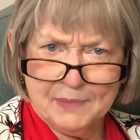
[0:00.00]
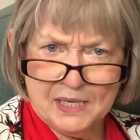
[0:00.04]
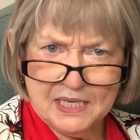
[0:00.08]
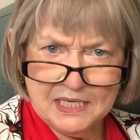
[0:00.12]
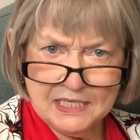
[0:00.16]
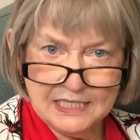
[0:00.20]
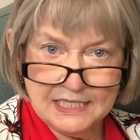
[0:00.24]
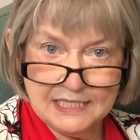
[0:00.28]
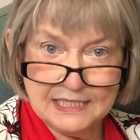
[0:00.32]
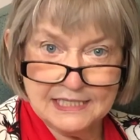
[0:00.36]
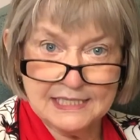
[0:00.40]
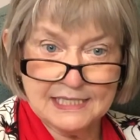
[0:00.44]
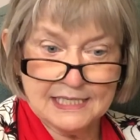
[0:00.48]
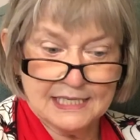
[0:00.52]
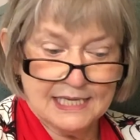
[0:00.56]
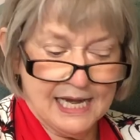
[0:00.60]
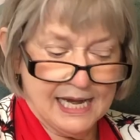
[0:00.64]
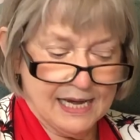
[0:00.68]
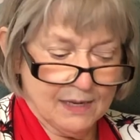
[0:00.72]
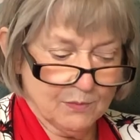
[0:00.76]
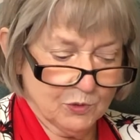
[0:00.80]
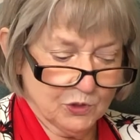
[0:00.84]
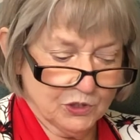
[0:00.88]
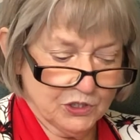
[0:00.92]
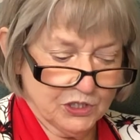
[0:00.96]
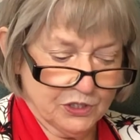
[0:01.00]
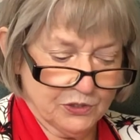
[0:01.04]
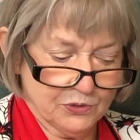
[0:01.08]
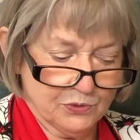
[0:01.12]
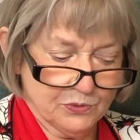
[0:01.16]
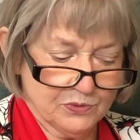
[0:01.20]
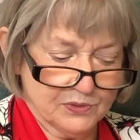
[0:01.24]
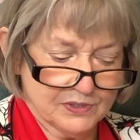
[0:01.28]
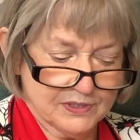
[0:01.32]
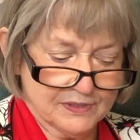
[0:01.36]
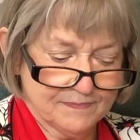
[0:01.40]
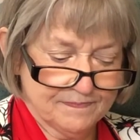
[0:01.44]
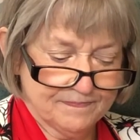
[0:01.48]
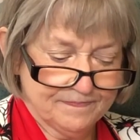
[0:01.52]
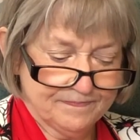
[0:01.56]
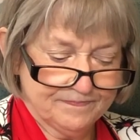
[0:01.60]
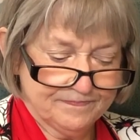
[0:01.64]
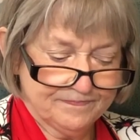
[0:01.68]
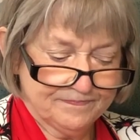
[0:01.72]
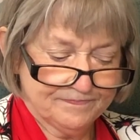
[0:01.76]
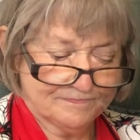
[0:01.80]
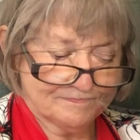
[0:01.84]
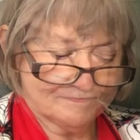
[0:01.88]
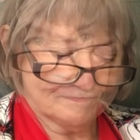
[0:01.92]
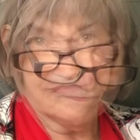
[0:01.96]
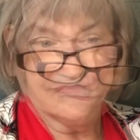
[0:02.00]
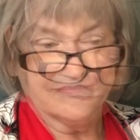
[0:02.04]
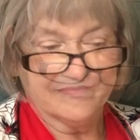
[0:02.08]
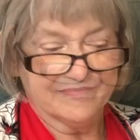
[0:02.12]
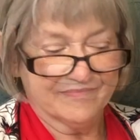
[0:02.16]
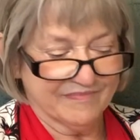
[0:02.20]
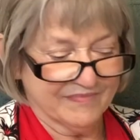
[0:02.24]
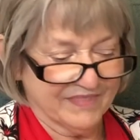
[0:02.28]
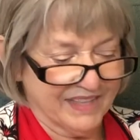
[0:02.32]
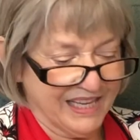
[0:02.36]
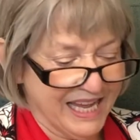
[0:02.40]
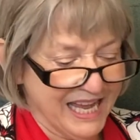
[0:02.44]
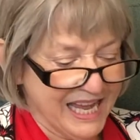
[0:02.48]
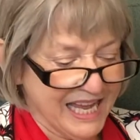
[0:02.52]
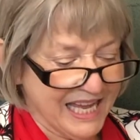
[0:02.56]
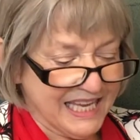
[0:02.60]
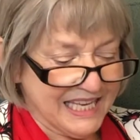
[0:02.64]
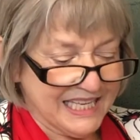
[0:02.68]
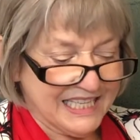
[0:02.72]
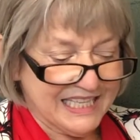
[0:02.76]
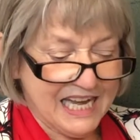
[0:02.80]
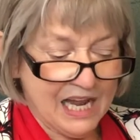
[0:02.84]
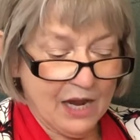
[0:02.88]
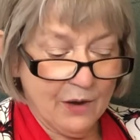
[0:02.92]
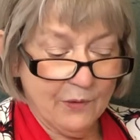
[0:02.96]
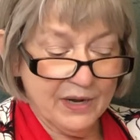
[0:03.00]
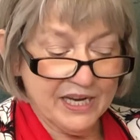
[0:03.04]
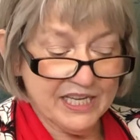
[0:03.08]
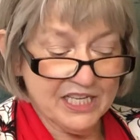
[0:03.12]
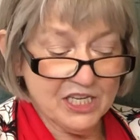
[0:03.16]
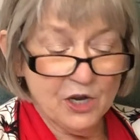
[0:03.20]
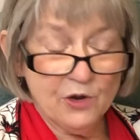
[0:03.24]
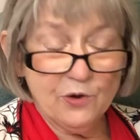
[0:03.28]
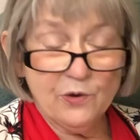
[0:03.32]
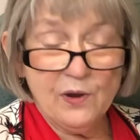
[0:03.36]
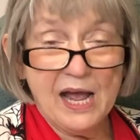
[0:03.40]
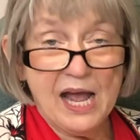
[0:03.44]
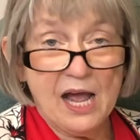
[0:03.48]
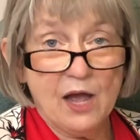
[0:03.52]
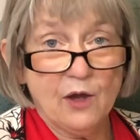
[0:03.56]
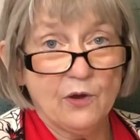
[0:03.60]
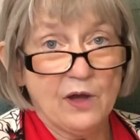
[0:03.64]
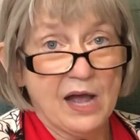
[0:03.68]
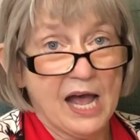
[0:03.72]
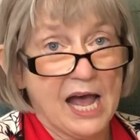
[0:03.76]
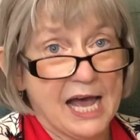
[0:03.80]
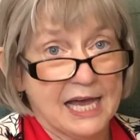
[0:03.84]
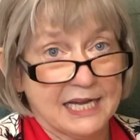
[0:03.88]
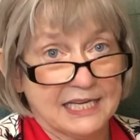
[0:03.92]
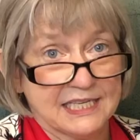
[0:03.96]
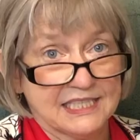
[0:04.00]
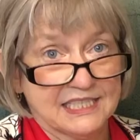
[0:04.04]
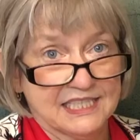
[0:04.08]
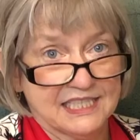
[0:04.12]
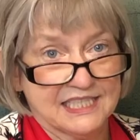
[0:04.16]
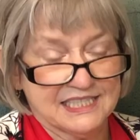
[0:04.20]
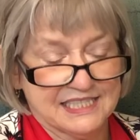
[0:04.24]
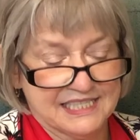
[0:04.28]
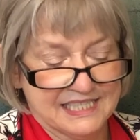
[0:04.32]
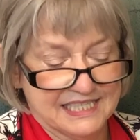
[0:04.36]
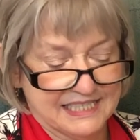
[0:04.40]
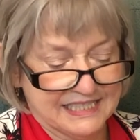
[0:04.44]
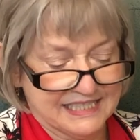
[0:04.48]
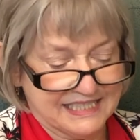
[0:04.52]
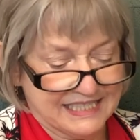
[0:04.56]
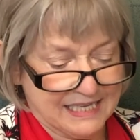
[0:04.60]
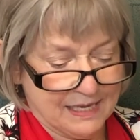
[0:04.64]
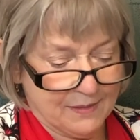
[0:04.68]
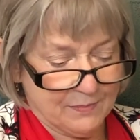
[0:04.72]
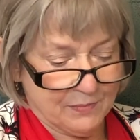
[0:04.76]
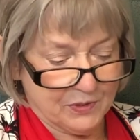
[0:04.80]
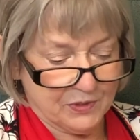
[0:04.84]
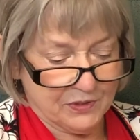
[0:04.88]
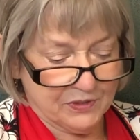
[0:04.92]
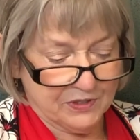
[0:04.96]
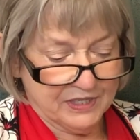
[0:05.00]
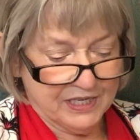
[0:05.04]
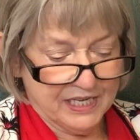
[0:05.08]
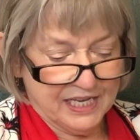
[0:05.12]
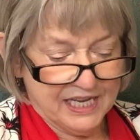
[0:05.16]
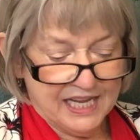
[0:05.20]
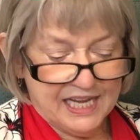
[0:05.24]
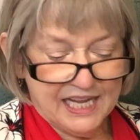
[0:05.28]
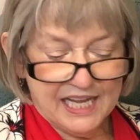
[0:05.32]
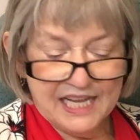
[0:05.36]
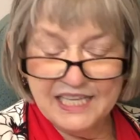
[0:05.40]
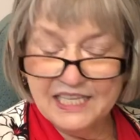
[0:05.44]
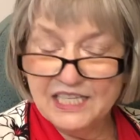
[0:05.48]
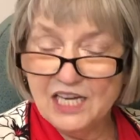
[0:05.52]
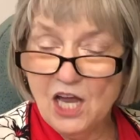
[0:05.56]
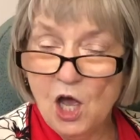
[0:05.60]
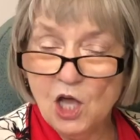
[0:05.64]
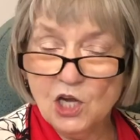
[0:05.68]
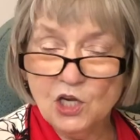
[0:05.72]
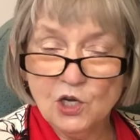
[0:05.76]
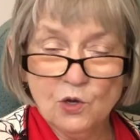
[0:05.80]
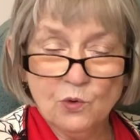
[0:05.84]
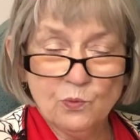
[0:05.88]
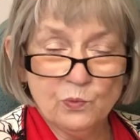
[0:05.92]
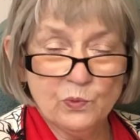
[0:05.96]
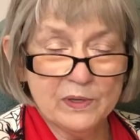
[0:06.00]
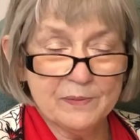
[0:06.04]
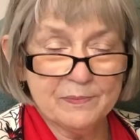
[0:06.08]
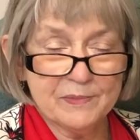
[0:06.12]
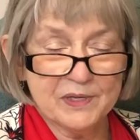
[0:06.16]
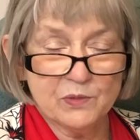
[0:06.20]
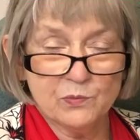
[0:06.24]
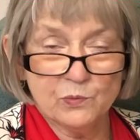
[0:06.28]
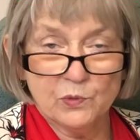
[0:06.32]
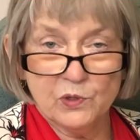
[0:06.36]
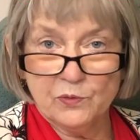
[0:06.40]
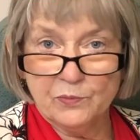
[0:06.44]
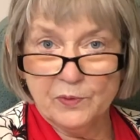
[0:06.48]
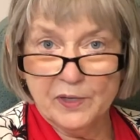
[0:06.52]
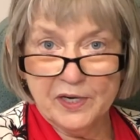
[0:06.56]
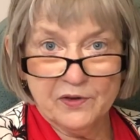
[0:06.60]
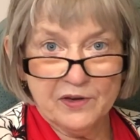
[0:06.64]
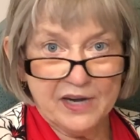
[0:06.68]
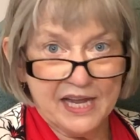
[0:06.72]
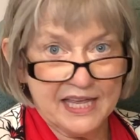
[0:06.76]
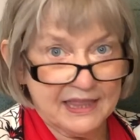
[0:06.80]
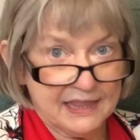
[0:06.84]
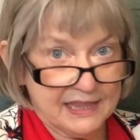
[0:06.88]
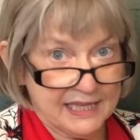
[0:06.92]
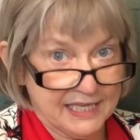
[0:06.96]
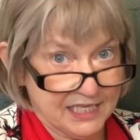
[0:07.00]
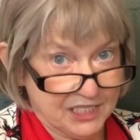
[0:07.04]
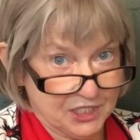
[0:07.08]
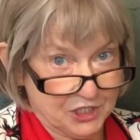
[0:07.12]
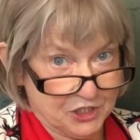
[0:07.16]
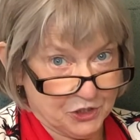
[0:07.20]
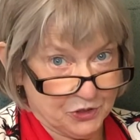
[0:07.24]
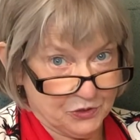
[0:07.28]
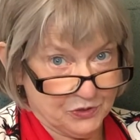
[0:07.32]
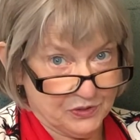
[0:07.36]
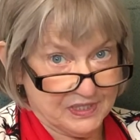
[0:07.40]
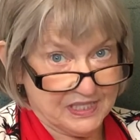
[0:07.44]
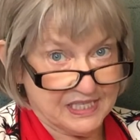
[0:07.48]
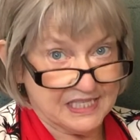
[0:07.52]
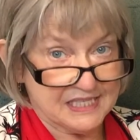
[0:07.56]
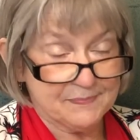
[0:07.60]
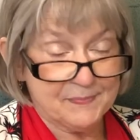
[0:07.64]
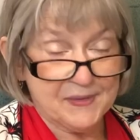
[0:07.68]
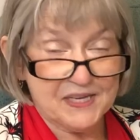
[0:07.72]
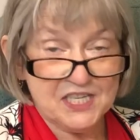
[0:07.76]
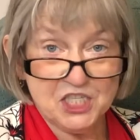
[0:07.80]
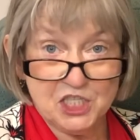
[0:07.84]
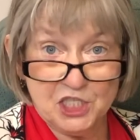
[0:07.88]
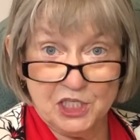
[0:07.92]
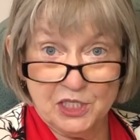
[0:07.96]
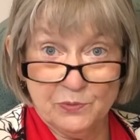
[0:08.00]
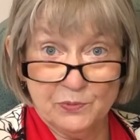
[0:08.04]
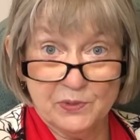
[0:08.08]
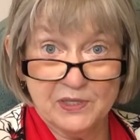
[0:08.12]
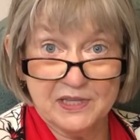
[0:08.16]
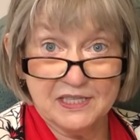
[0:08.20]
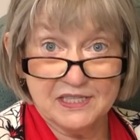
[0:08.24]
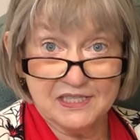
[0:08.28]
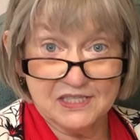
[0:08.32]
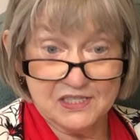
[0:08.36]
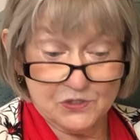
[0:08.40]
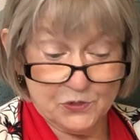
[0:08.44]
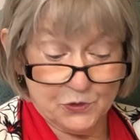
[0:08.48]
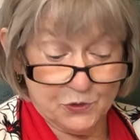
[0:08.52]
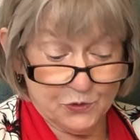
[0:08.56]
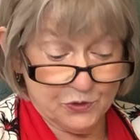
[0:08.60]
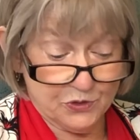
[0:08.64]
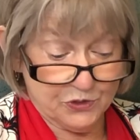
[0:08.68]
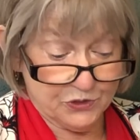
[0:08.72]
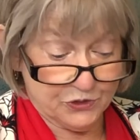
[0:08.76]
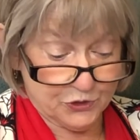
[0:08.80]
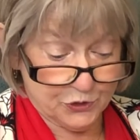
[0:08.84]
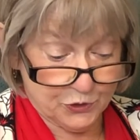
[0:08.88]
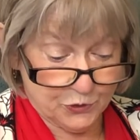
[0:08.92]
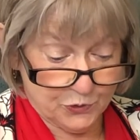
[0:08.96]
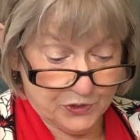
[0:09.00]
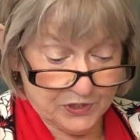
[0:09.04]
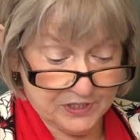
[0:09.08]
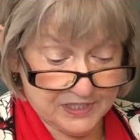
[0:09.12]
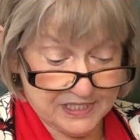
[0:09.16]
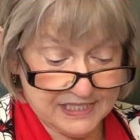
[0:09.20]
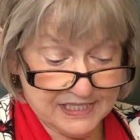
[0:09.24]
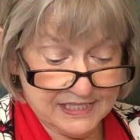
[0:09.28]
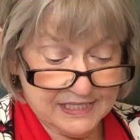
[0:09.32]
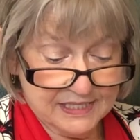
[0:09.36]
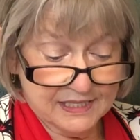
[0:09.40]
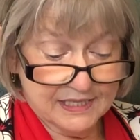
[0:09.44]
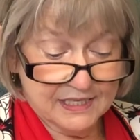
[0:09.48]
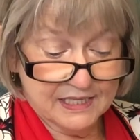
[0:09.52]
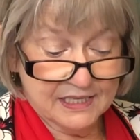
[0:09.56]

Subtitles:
bunions and hammer toes. Now, I know how hot it gets in summer, and not all women will wear athletic shoes, especially with a skirt or shorts.